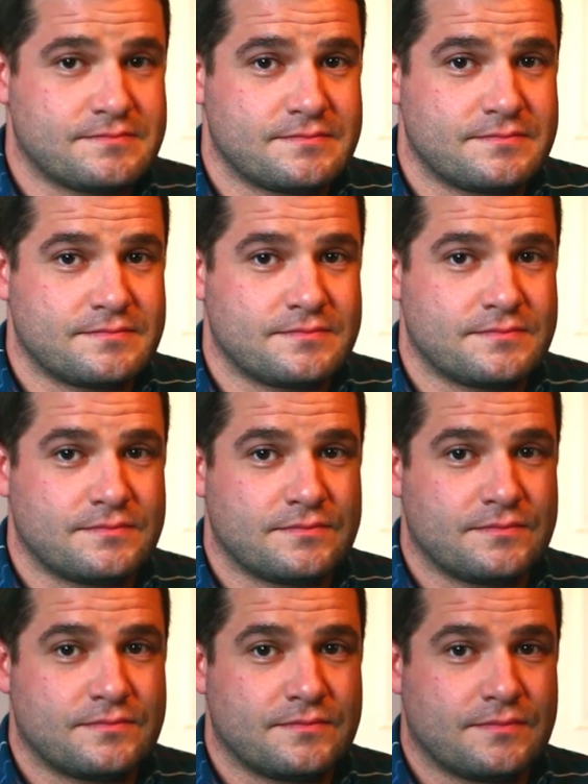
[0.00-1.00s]

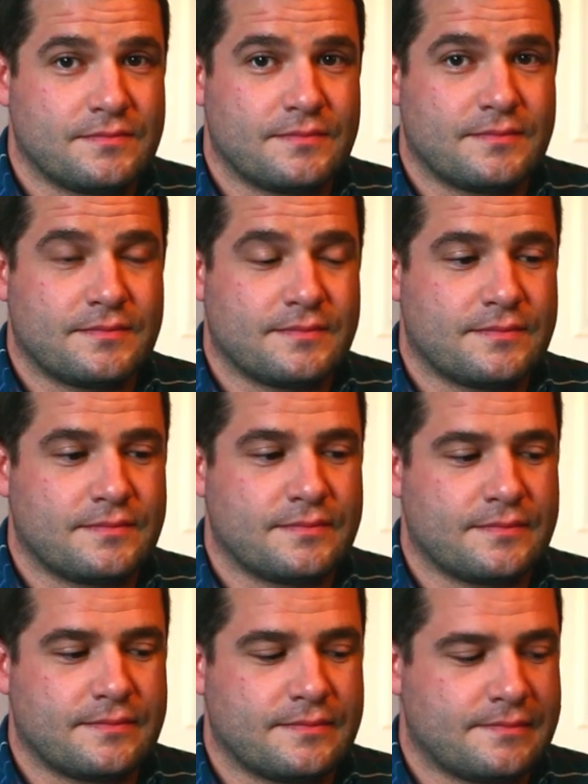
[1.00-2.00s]

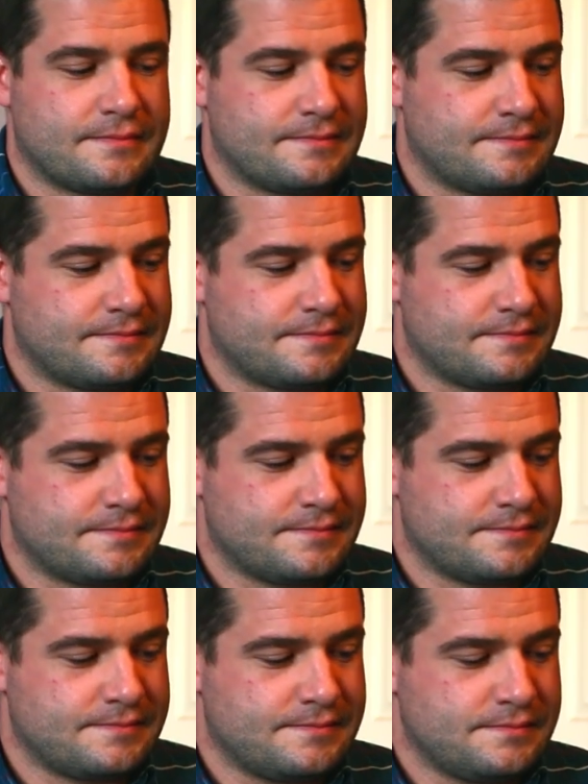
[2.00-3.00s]

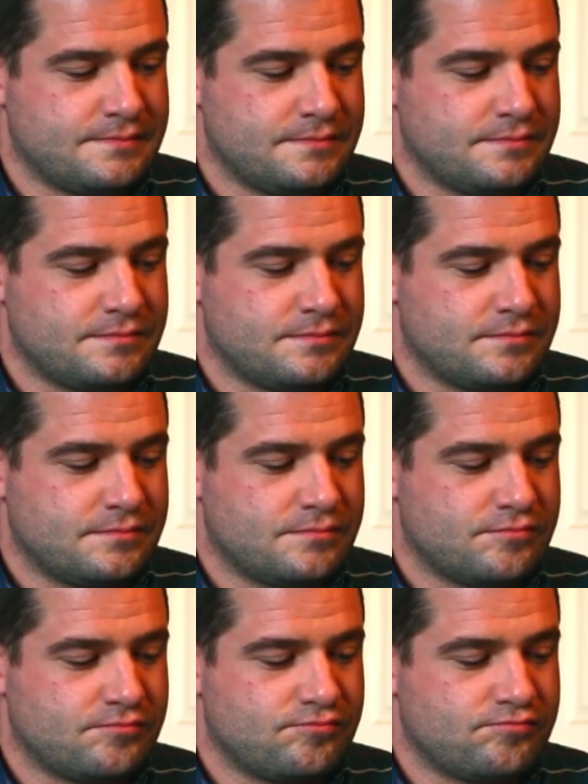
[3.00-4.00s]

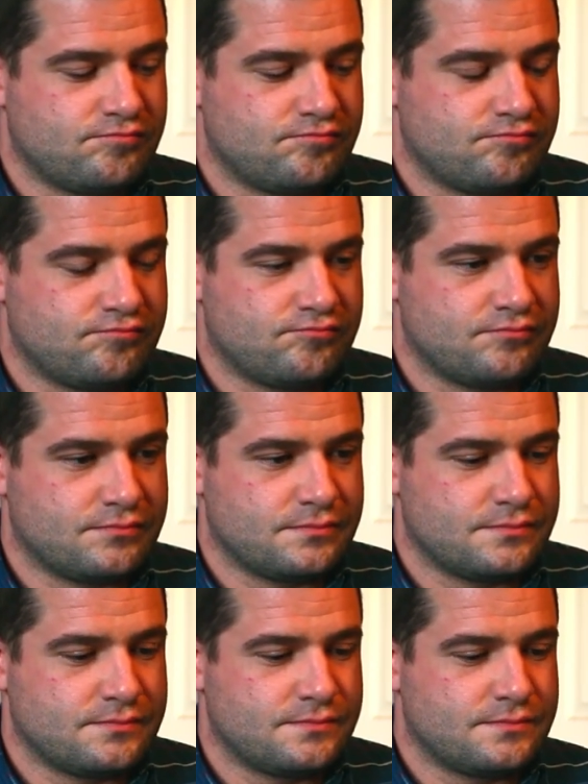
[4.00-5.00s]

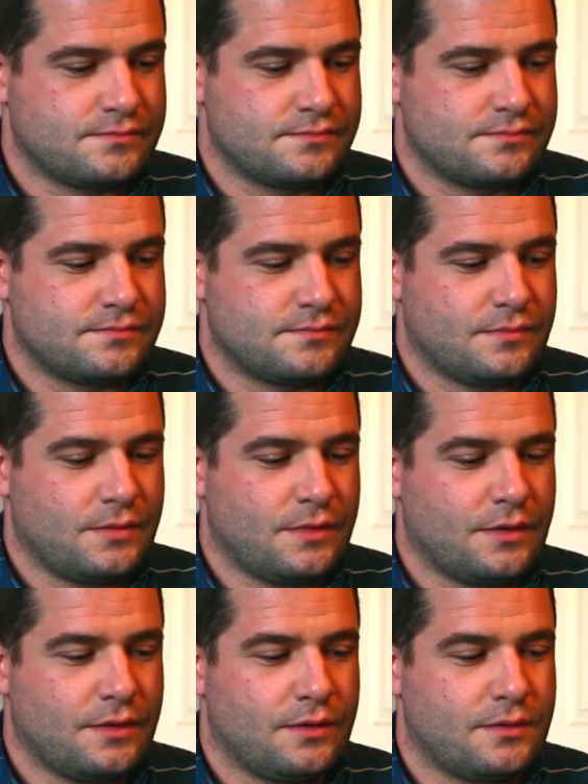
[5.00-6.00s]

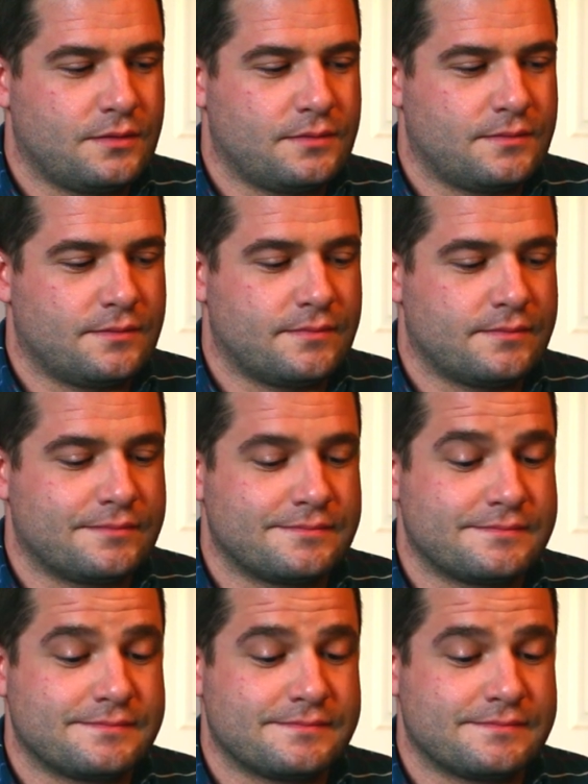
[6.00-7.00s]

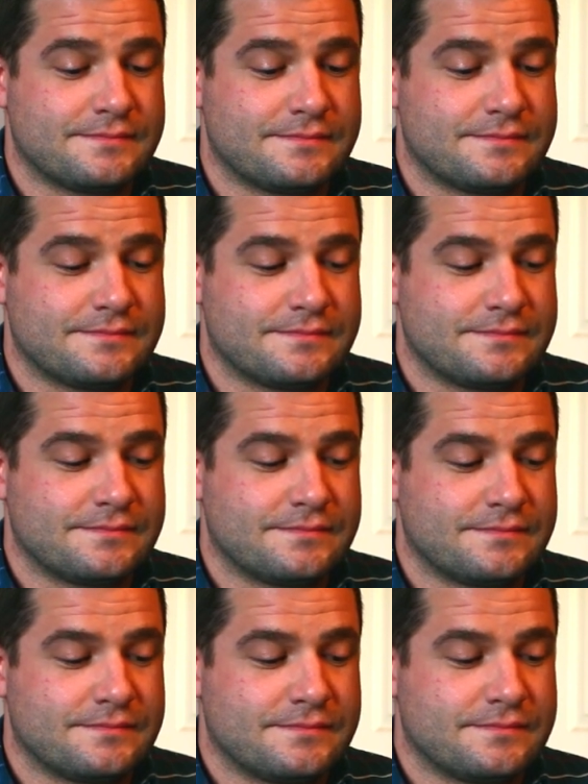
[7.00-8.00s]

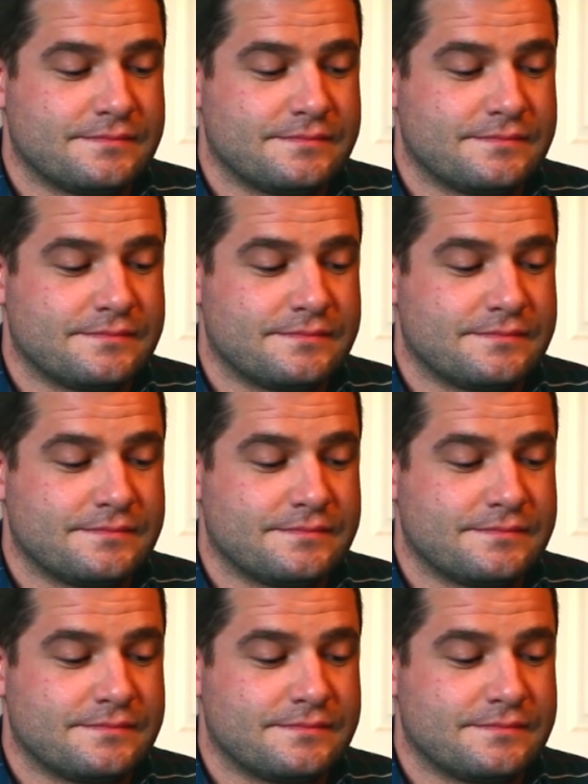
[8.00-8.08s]
The person shown says nothing.